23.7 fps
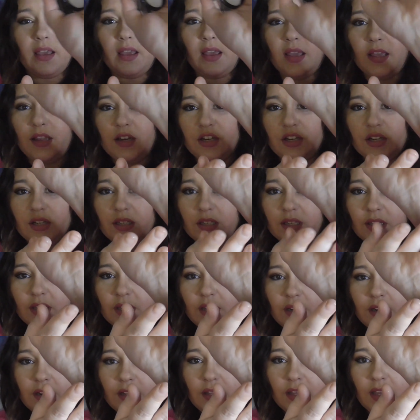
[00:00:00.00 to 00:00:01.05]
it just
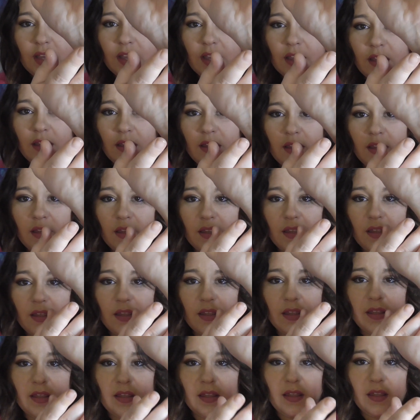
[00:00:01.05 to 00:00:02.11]
literally,
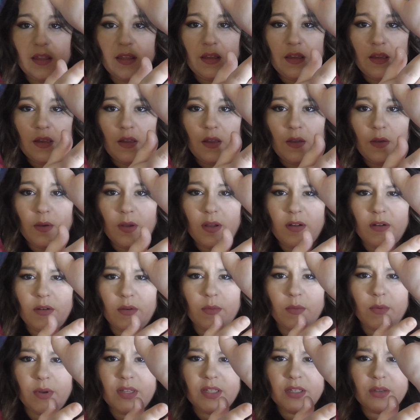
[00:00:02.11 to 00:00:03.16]
well, I don't know
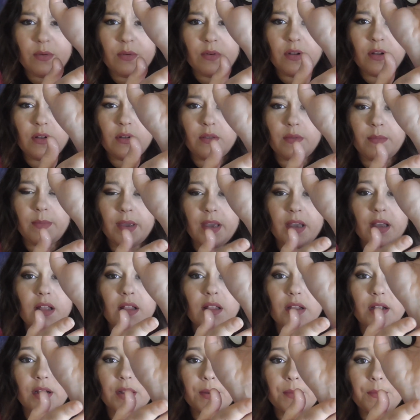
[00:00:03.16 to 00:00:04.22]
what's going on with my
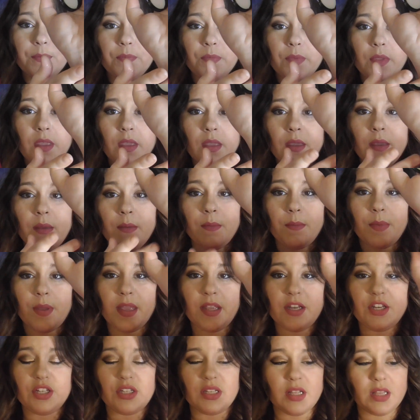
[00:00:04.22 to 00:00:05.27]
color, but
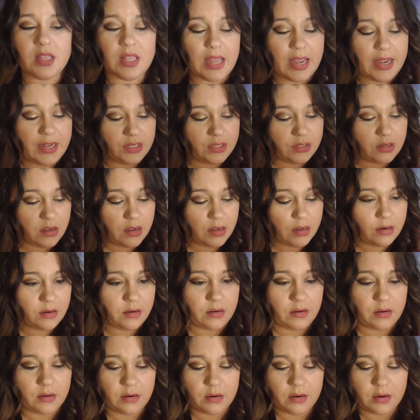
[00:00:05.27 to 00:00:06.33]
it just glides on.
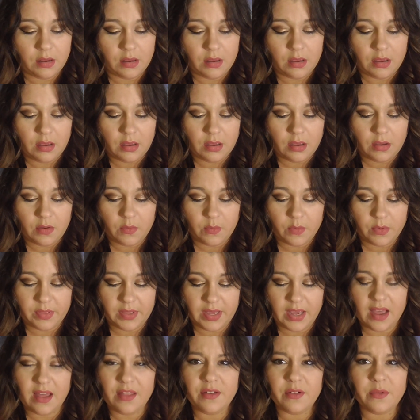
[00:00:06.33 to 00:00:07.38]
Where
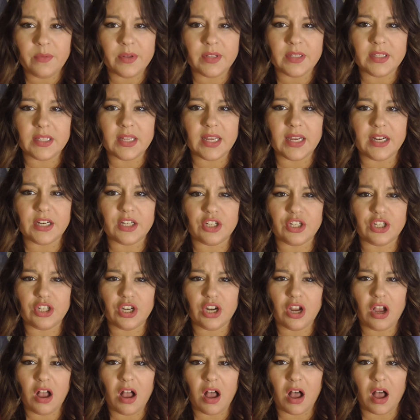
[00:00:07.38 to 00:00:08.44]
the other one's like
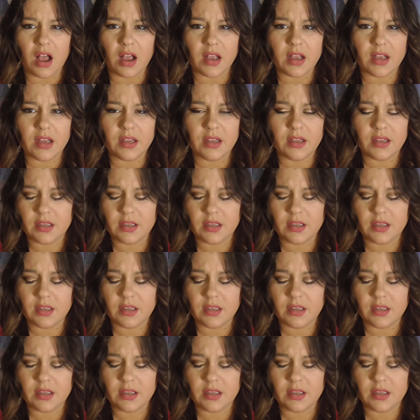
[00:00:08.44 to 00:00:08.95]
chalk.